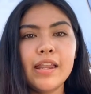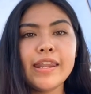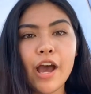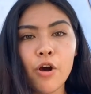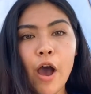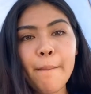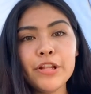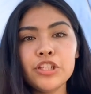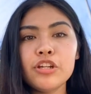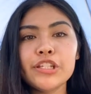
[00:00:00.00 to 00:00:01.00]
Now, I'm gonna
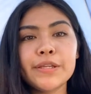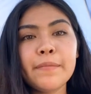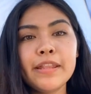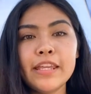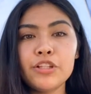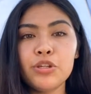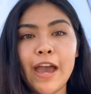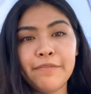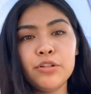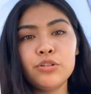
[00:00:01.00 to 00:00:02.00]
tell you some of the things you
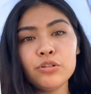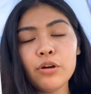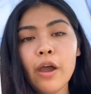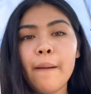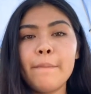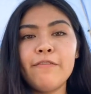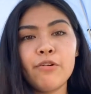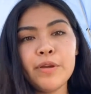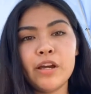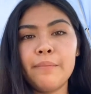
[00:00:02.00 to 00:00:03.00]
have to do before
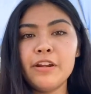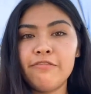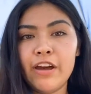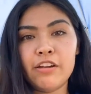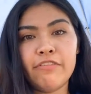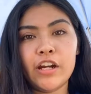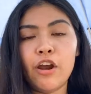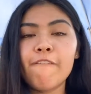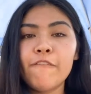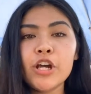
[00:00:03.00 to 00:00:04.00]
becoming a firefighter.
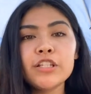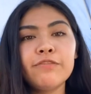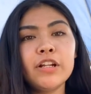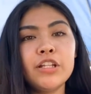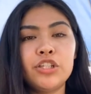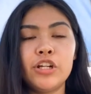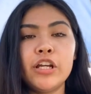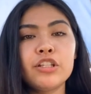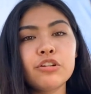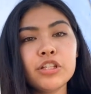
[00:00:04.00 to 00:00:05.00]
fighter. First, volunteer.
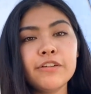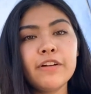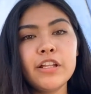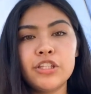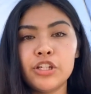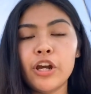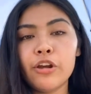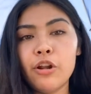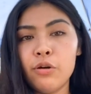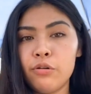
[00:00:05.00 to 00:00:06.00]
It's good to volunteer on
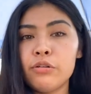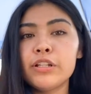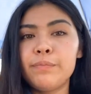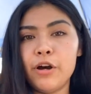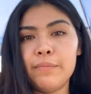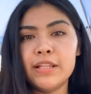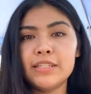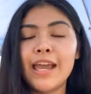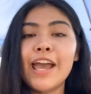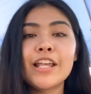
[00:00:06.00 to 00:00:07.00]
your local department.
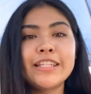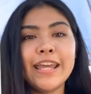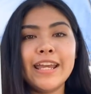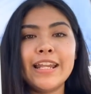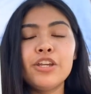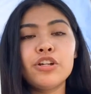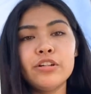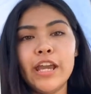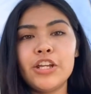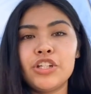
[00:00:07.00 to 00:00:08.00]
Secondly, your
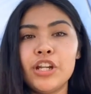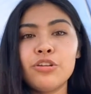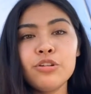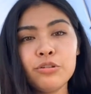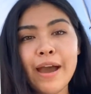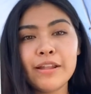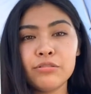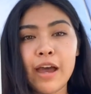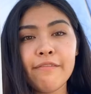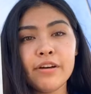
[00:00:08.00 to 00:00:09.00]
education. You do have to
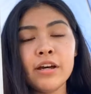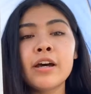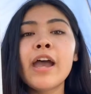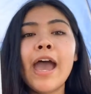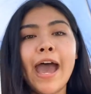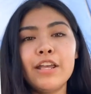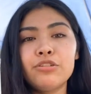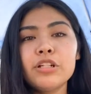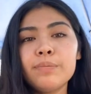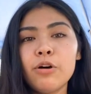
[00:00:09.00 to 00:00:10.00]
have a high
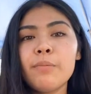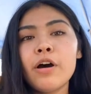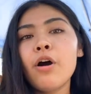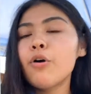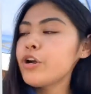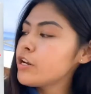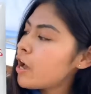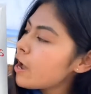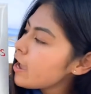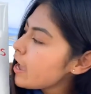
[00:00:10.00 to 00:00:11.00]
school diploma or
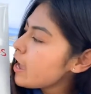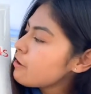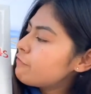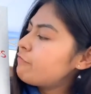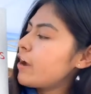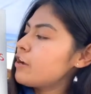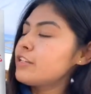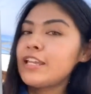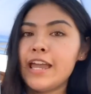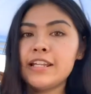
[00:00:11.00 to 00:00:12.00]
not a fire
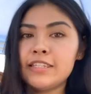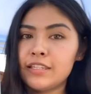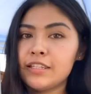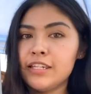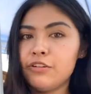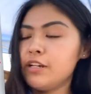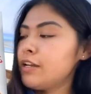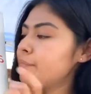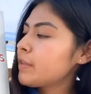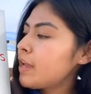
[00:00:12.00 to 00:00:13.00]
science degree.
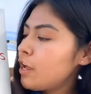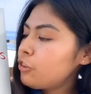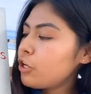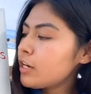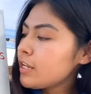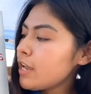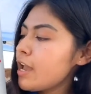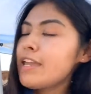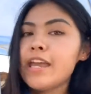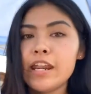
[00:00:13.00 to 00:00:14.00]
Thirdly,
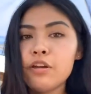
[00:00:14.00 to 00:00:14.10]
get